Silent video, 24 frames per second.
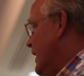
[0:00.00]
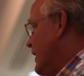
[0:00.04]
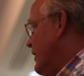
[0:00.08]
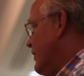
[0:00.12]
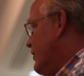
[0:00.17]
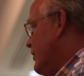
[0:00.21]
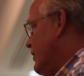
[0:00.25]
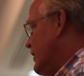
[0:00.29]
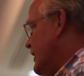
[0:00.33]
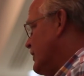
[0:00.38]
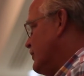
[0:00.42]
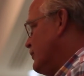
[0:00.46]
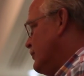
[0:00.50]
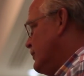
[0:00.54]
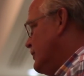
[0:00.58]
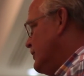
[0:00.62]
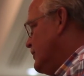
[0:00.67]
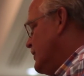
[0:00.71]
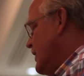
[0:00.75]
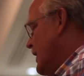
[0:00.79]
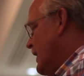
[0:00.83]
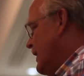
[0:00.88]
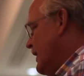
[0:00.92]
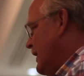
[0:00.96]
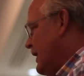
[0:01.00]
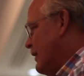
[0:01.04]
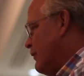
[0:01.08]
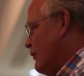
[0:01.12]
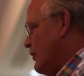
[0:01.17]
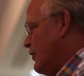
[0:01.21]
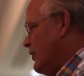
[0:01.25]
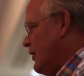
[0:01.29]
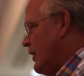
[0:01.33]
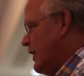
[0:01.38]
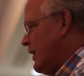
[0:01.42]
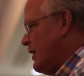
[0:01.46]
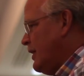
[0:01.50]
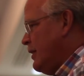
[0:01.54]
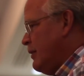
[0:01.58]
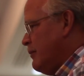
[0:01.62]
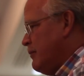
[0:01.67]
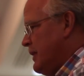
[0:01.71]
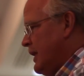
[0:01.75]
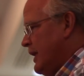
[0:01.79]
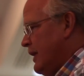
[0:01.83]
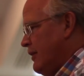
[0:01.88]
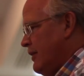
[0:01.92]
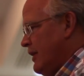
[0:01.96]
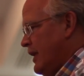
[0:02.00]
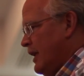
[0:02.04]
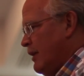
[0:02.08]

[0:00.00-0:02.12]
hunt, that's what John and I were talking about.